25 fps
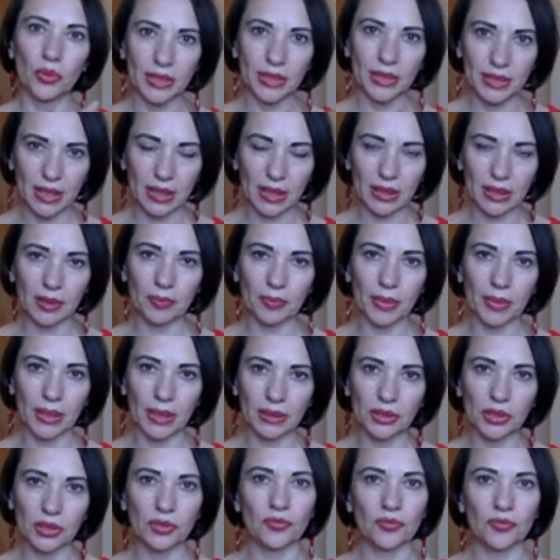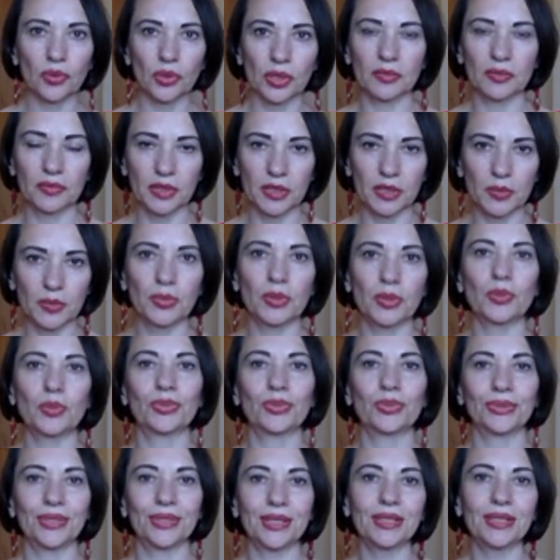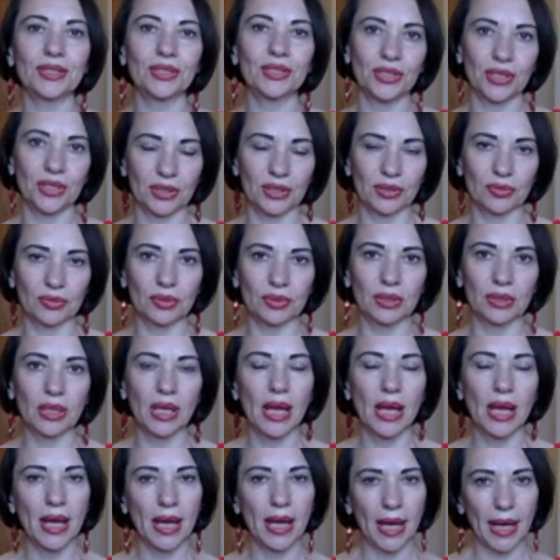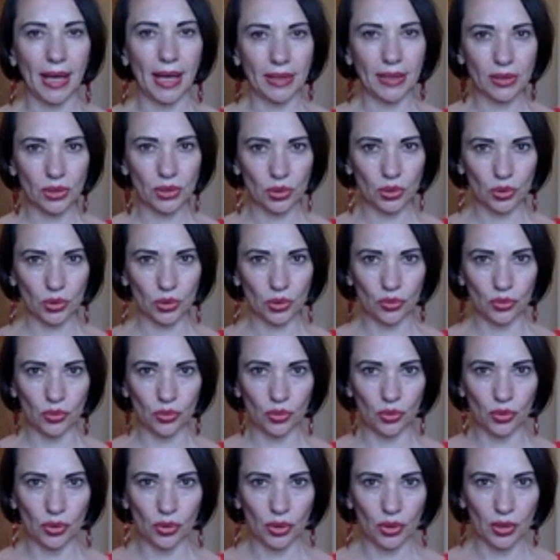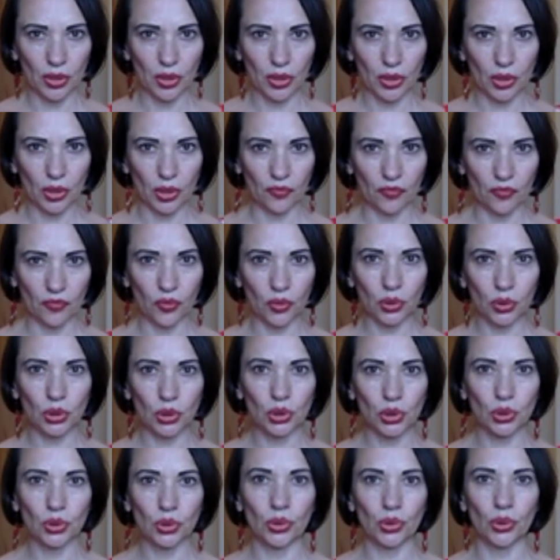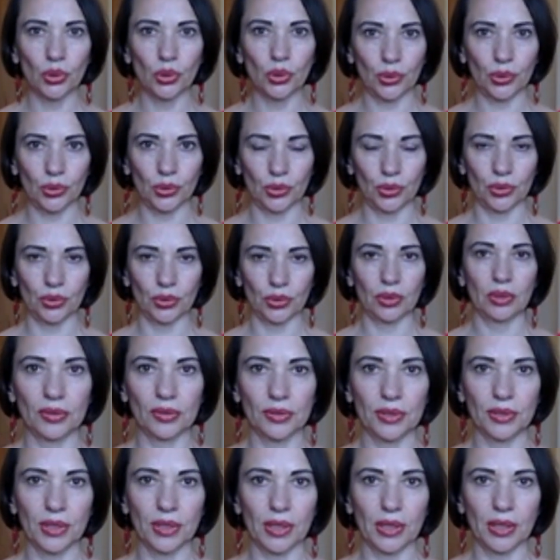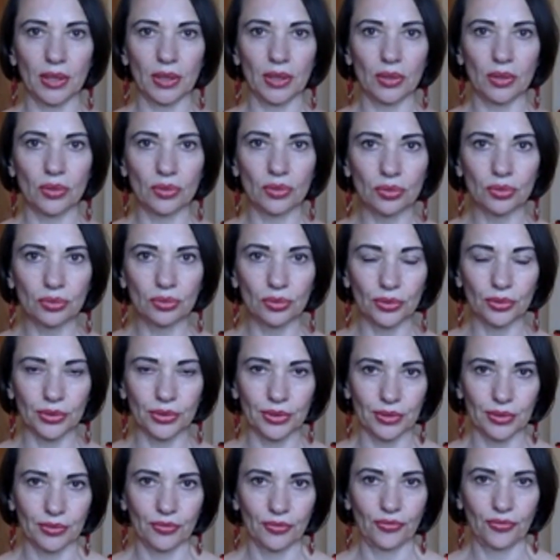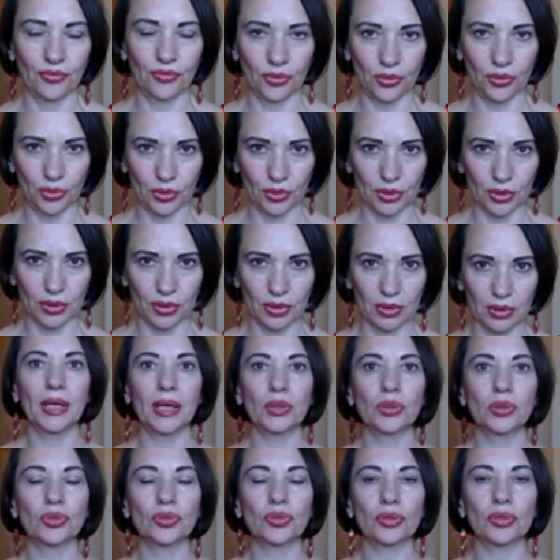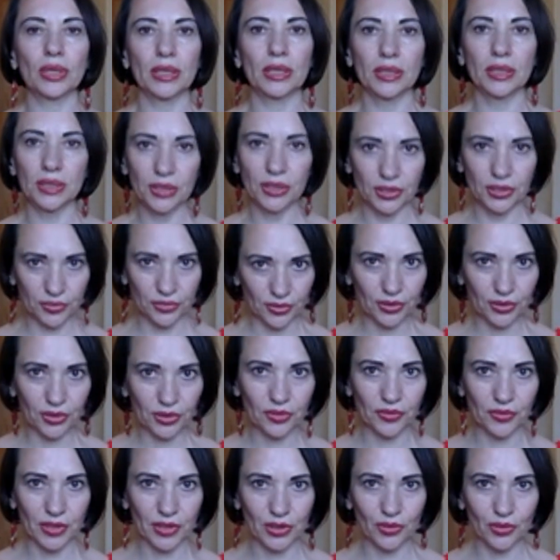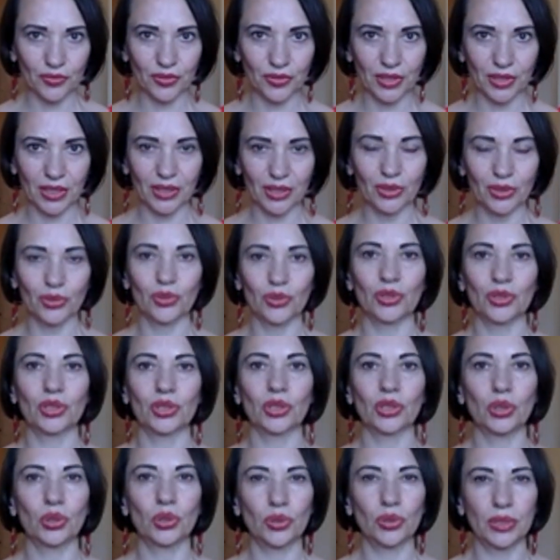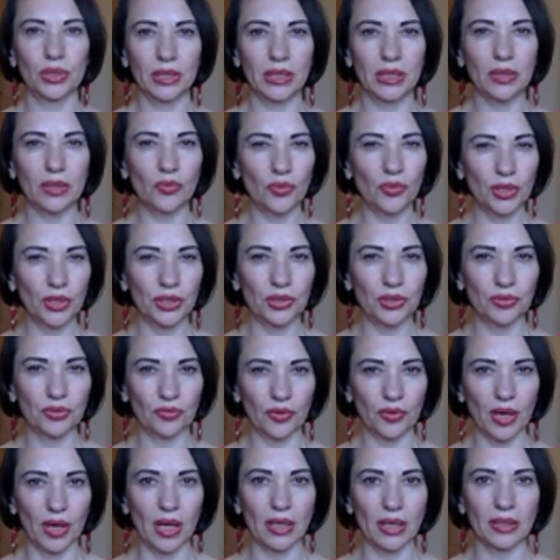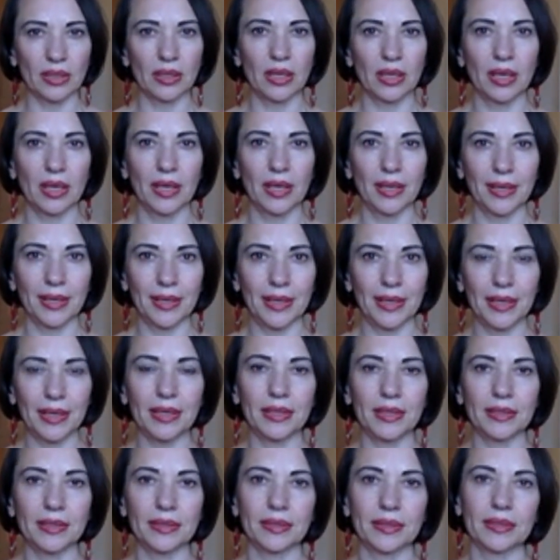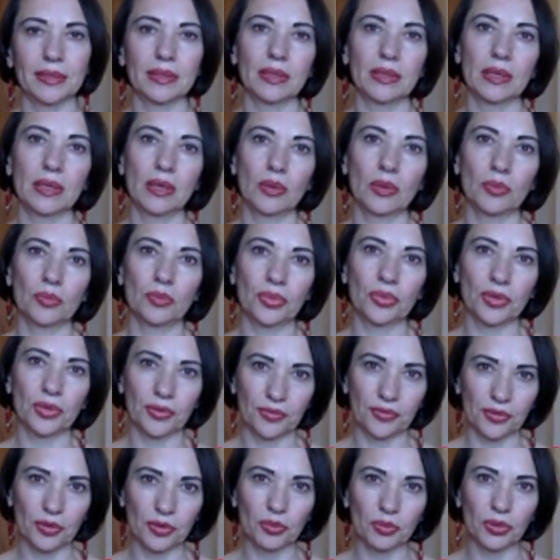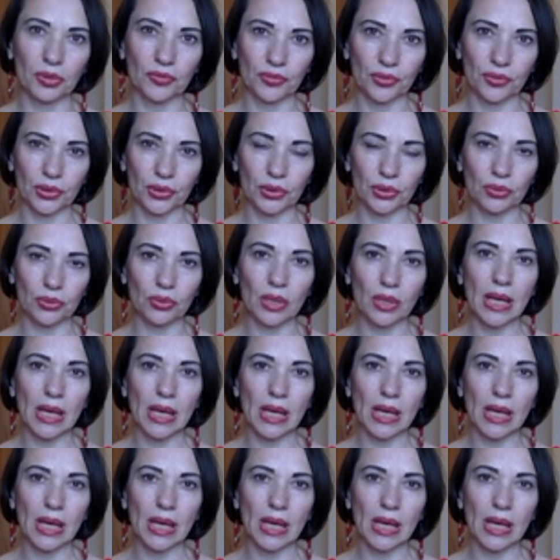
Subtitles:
Colourpuncture, working with people in general. And so you want to learn the rules first. You try different ways of diagnostic. You see which one is preferable for you,